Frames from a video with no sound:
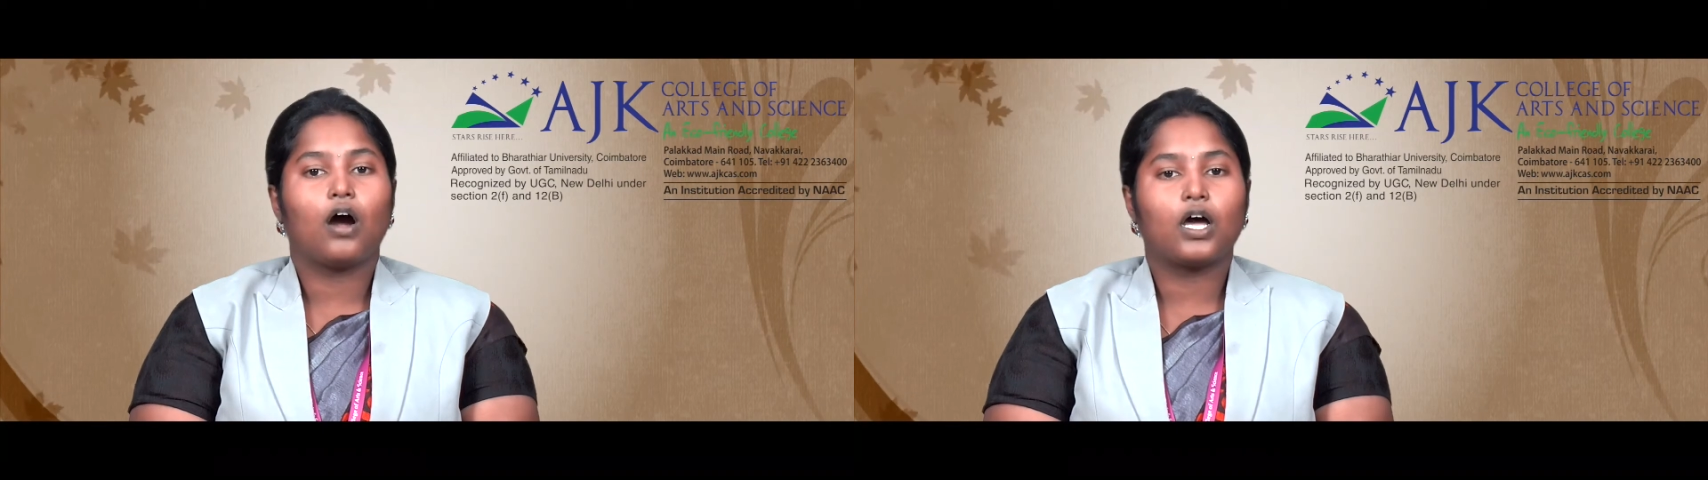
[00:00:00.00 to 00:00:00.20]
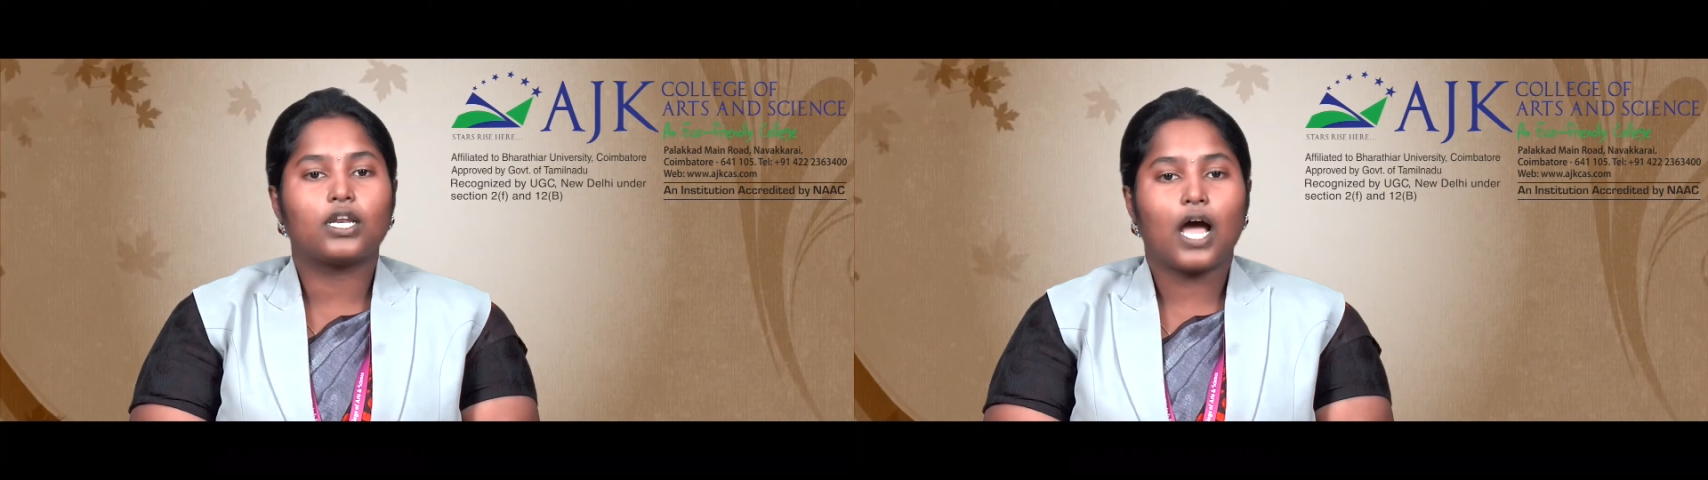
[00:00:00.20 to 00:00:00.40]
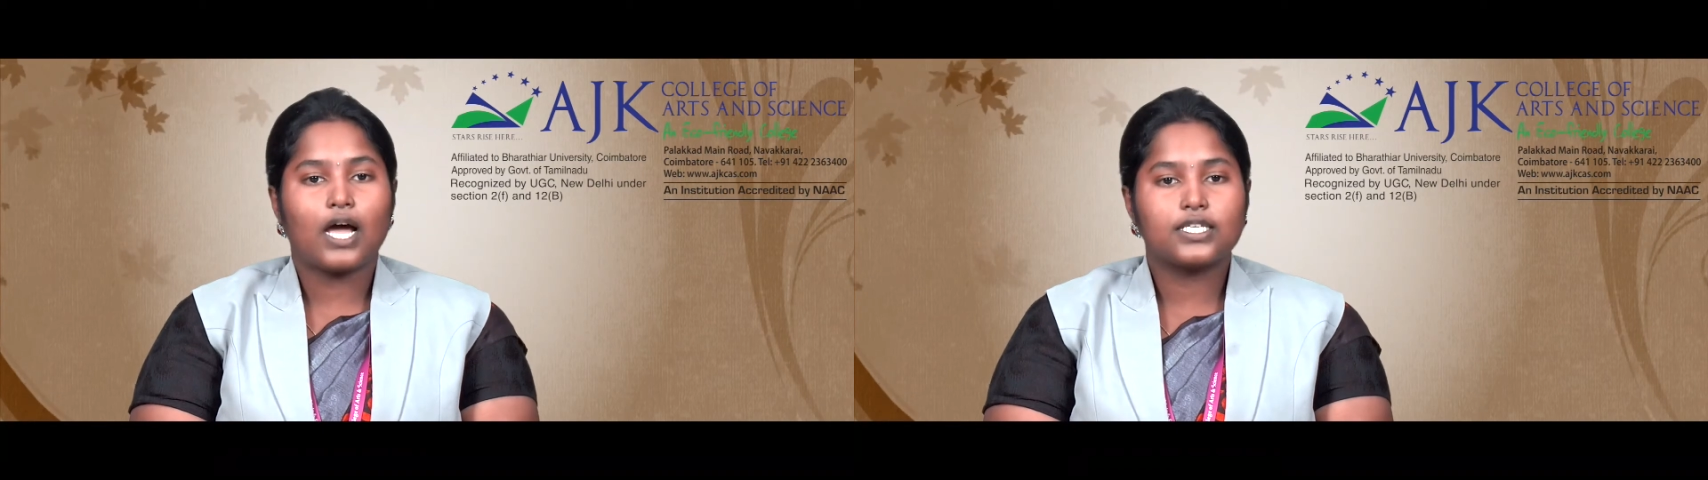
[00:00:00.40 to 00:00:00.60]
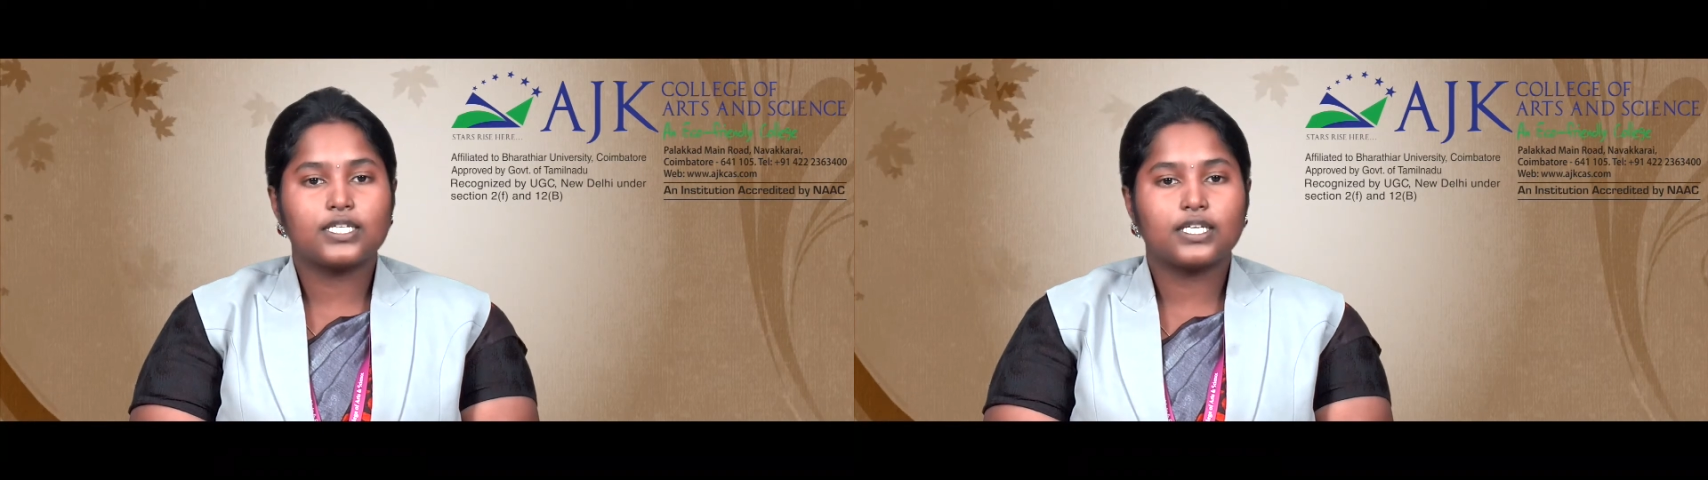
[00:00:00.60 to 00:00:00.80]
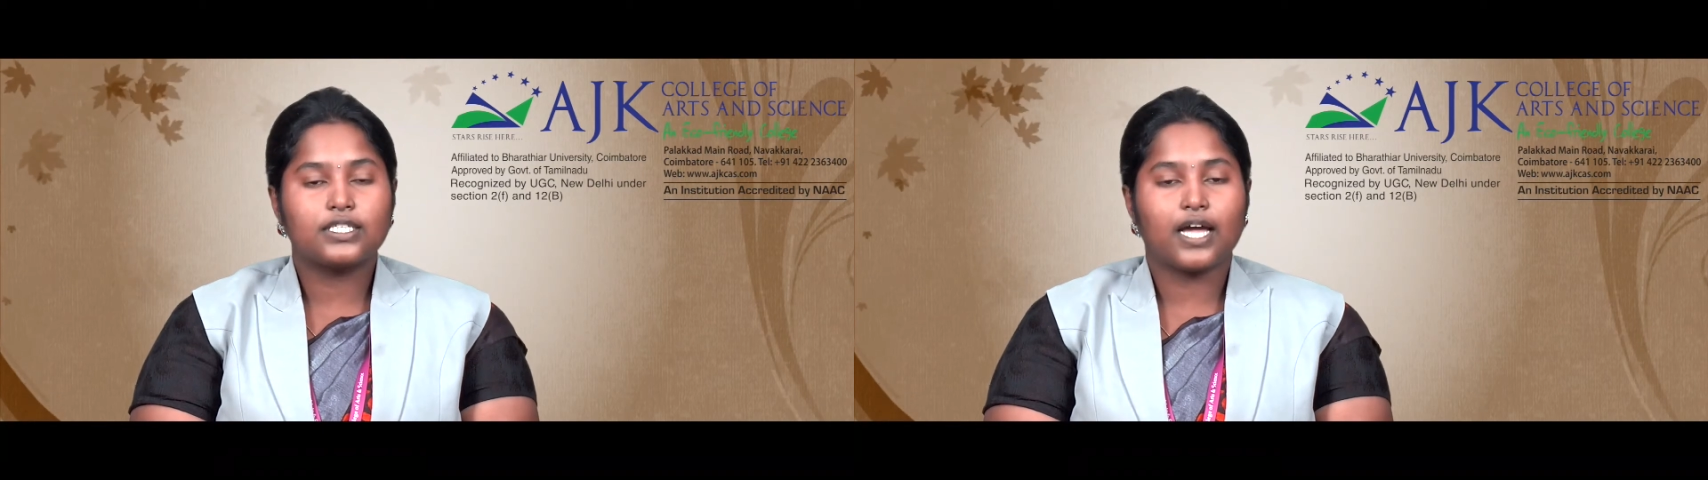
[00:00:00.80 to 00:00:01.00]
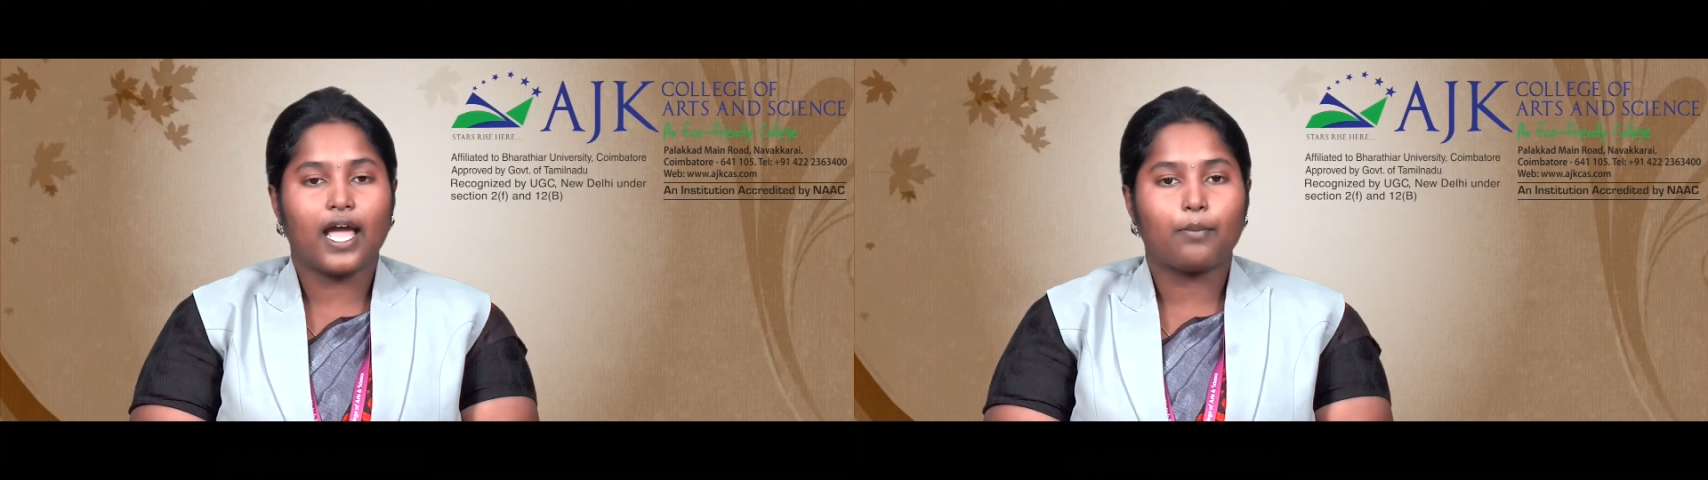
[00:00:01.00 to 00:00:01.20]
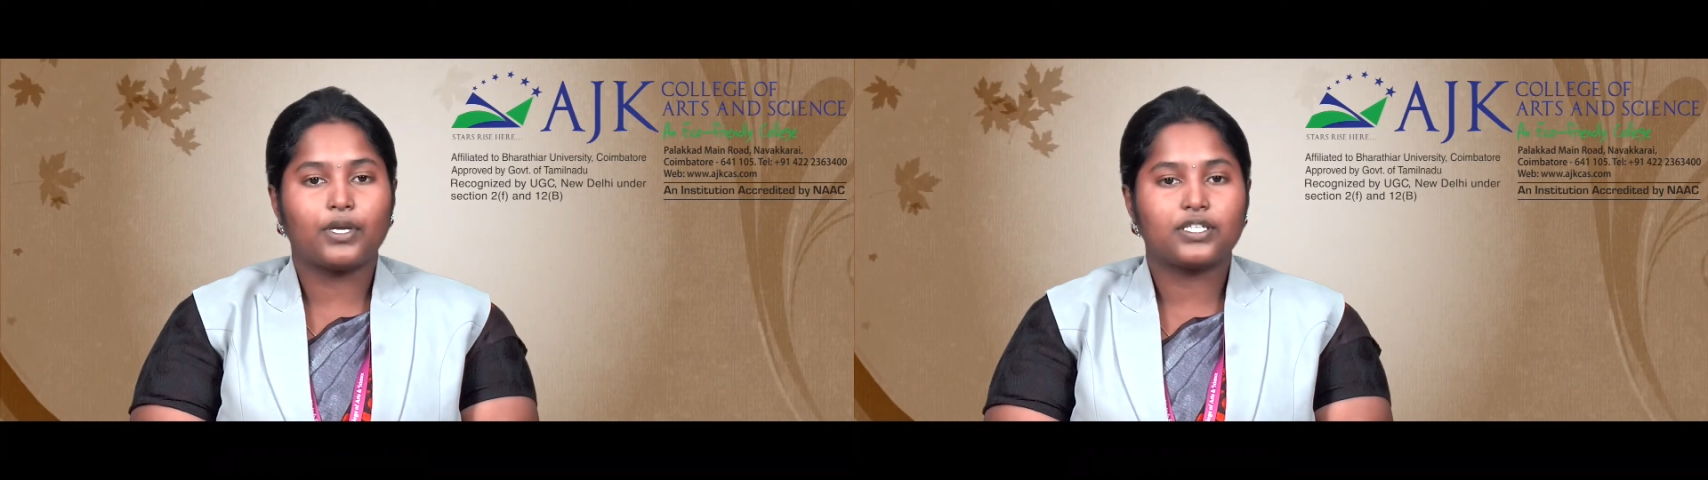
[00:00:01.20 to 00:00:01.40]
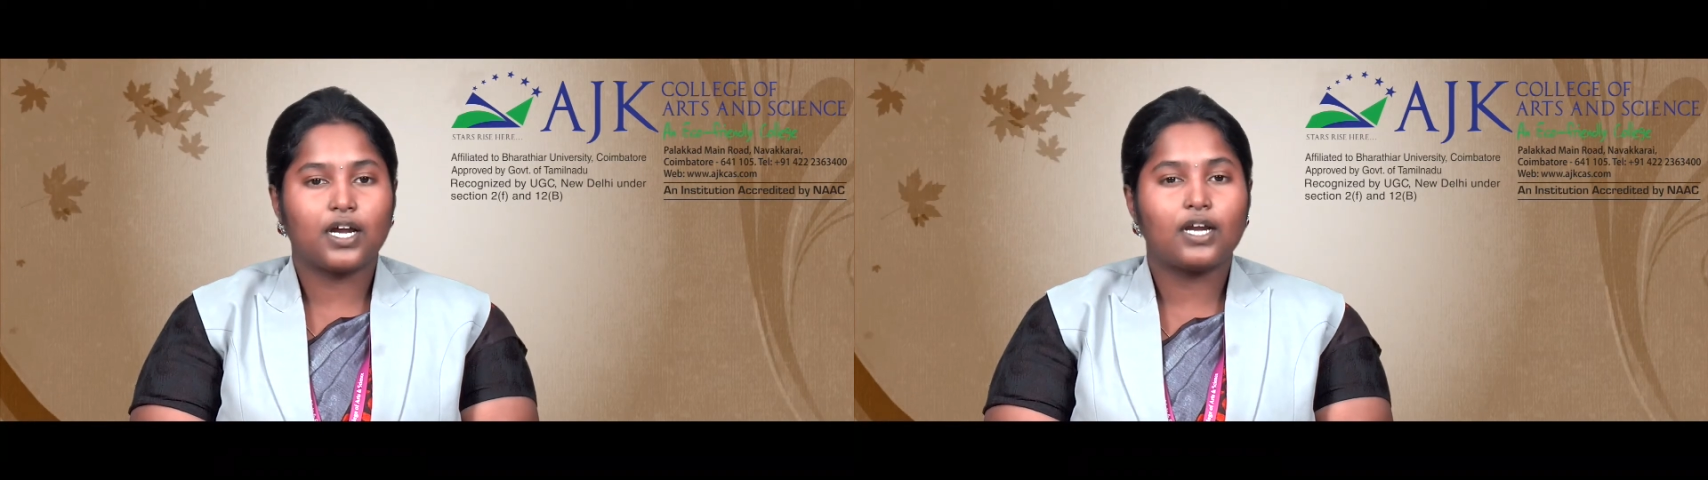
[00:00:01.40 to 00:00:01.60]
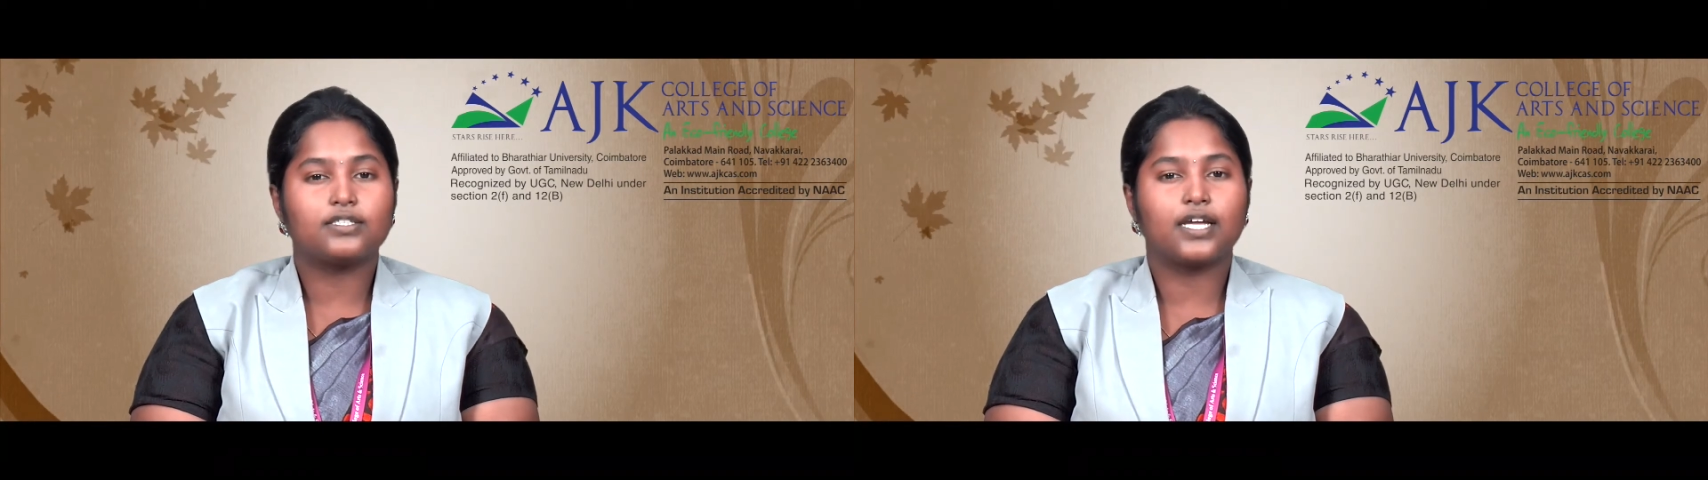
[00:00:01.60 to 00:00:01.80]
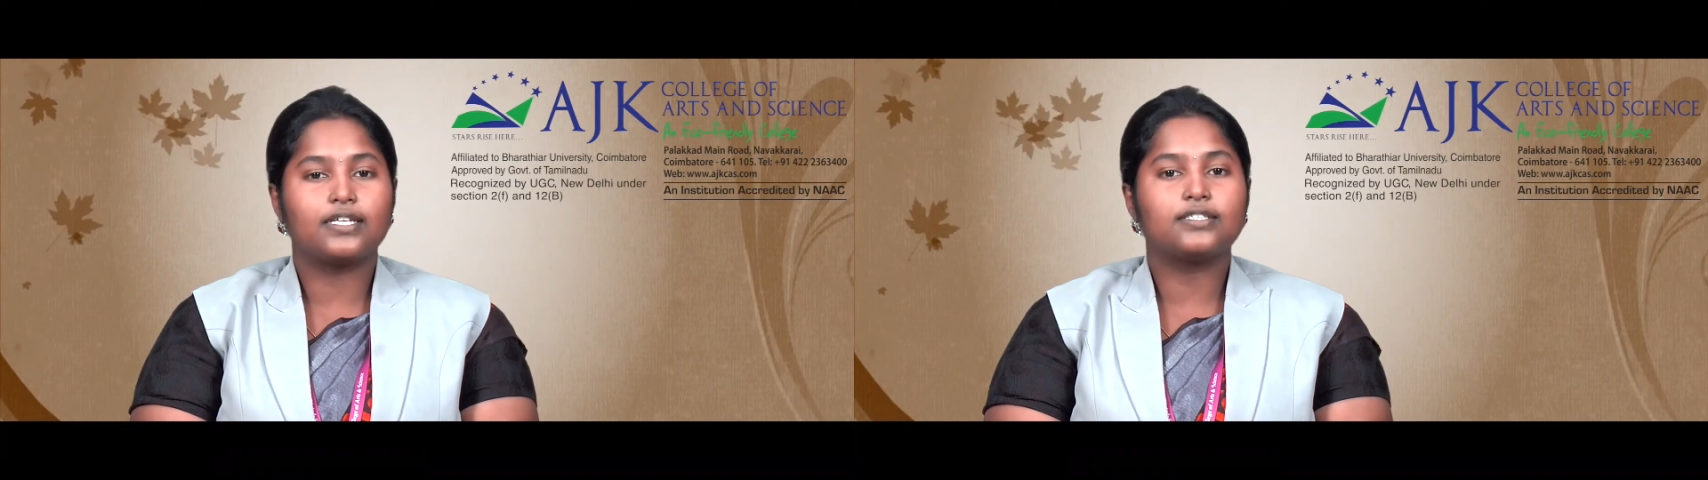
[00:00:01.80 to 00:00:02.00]
are larger in diameter
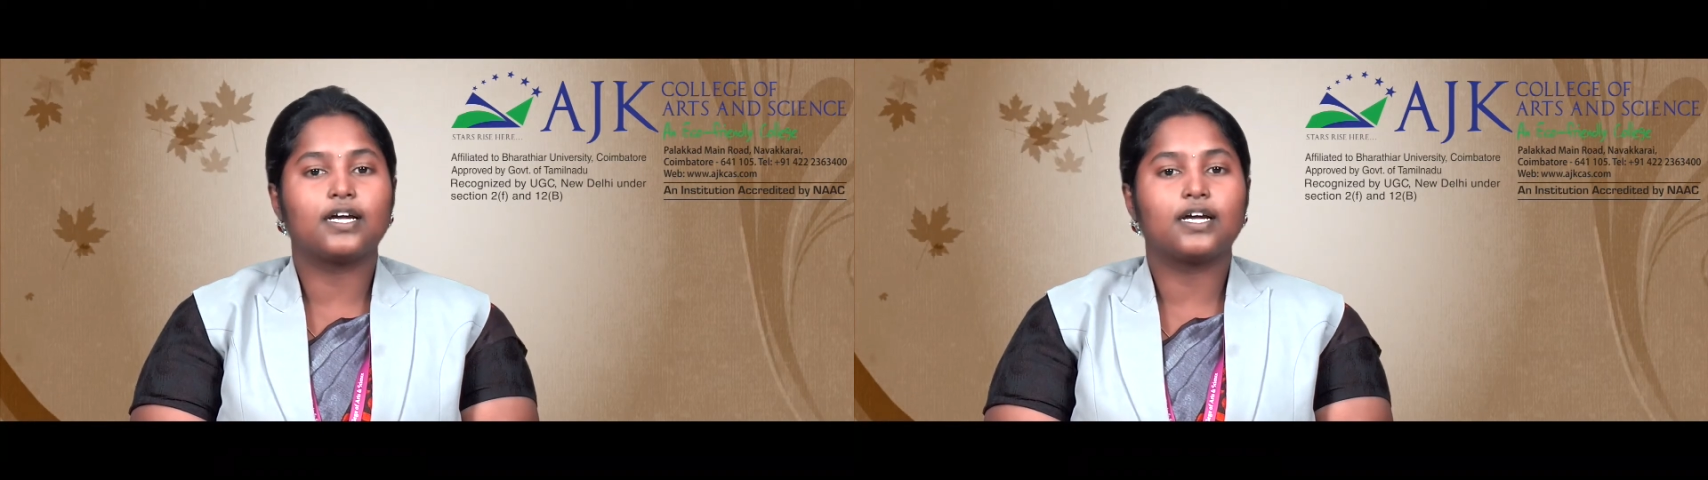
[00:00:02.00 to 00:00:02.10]
than